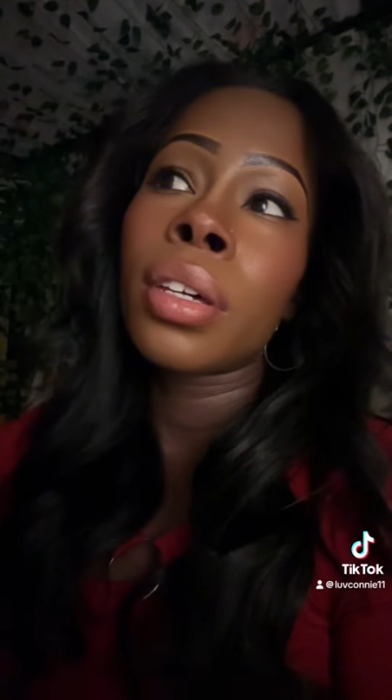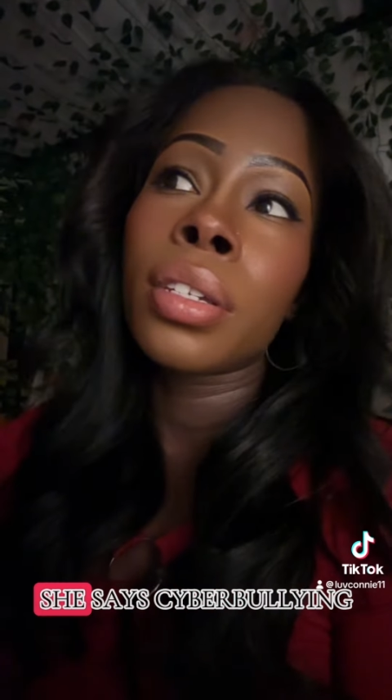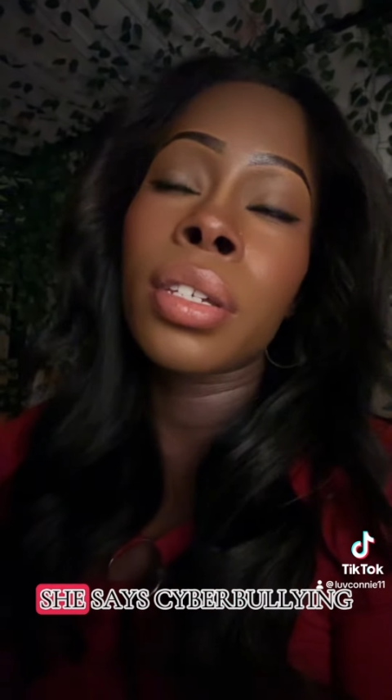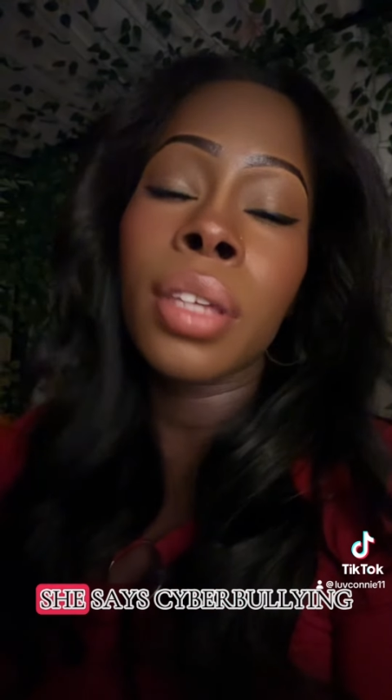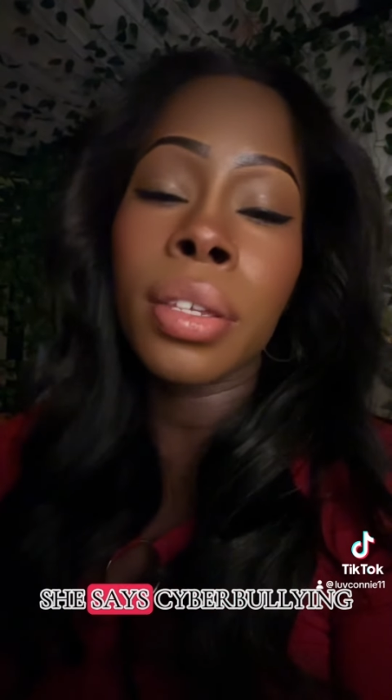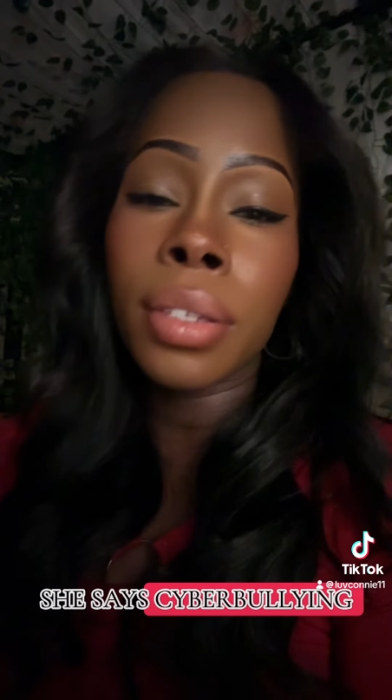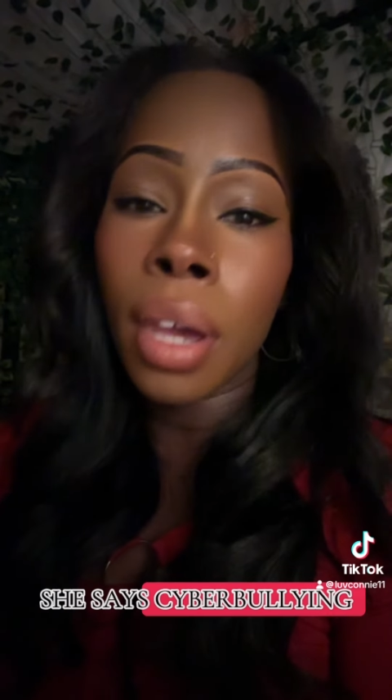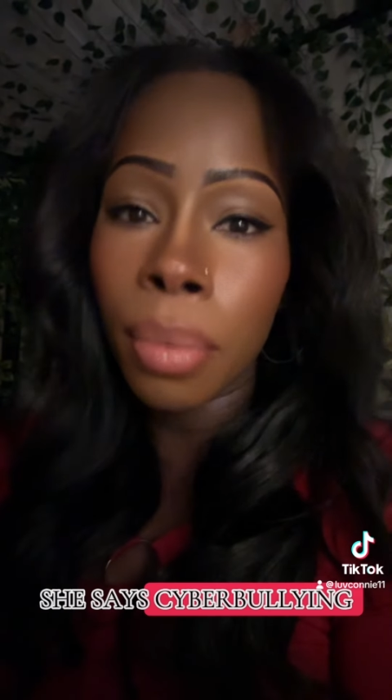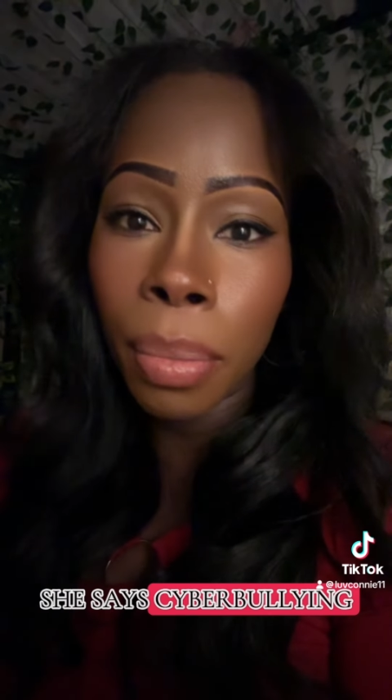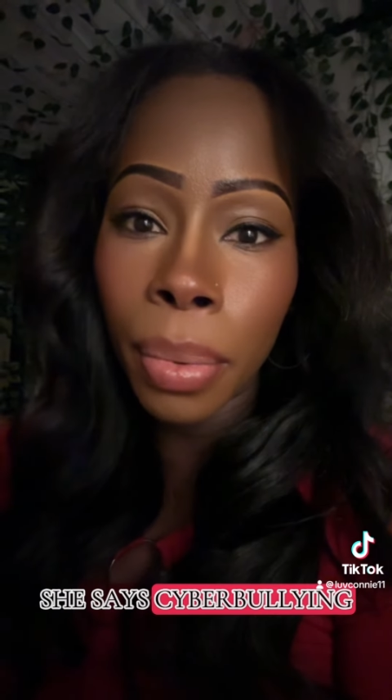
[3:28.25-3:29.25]
She says
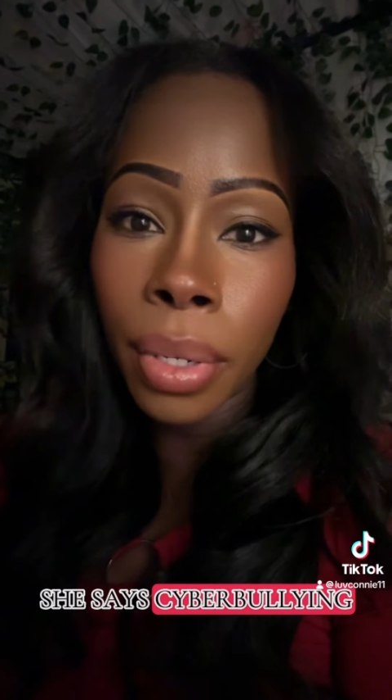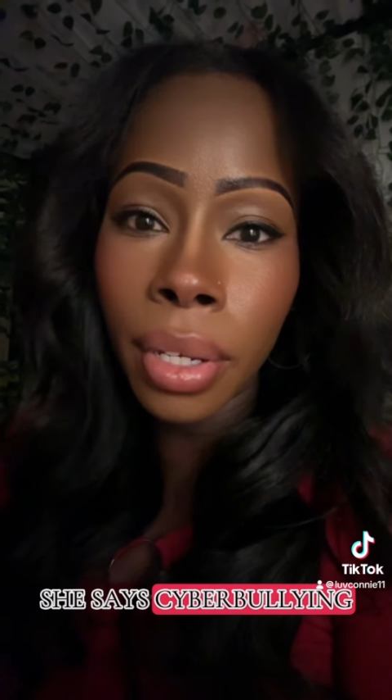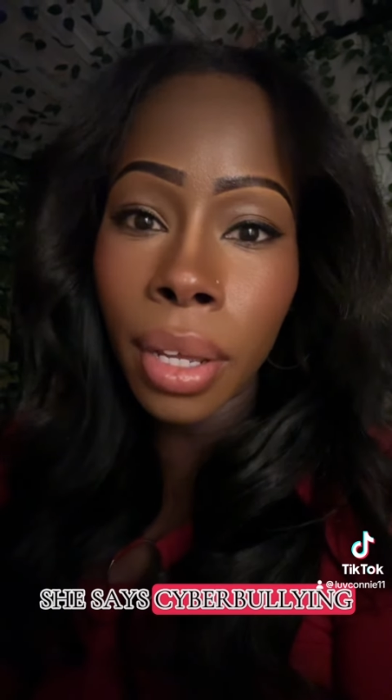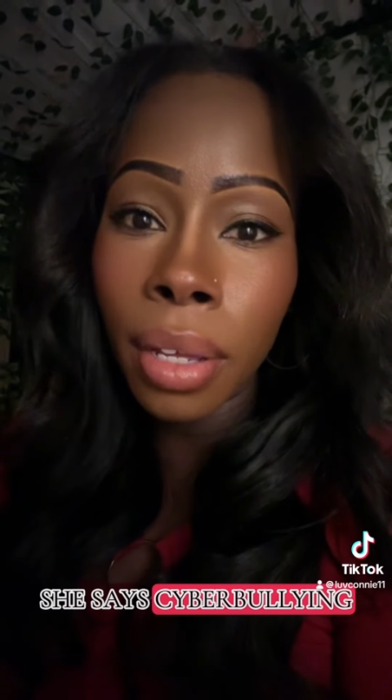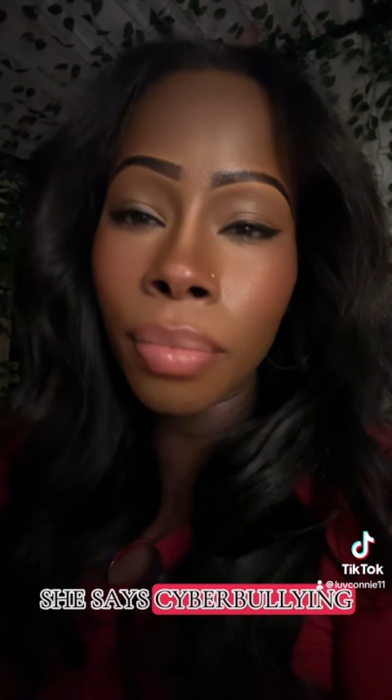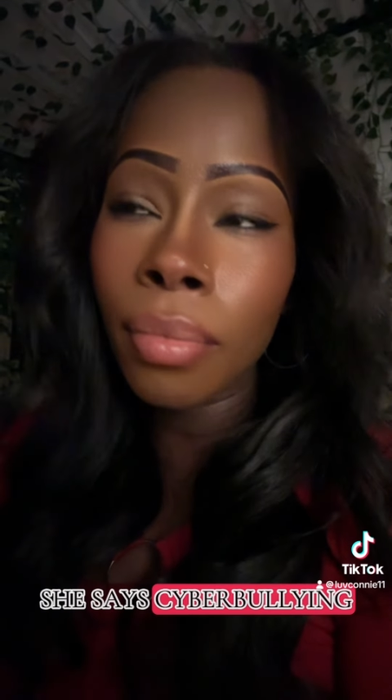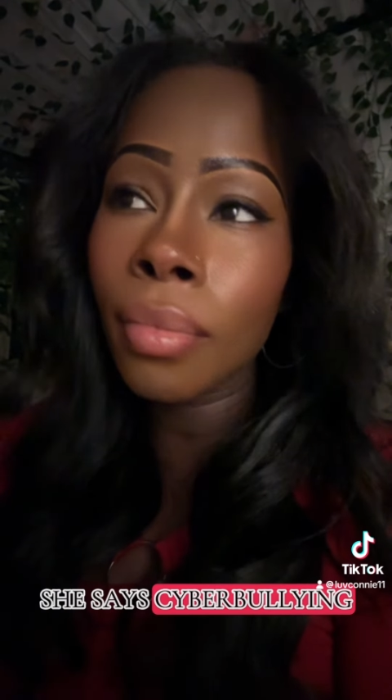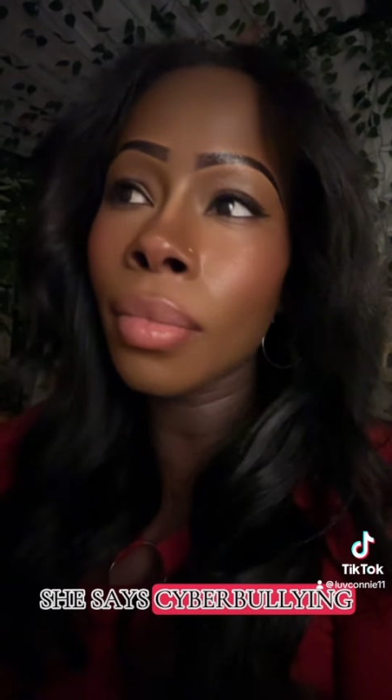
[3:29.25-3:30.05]
cyberbullying.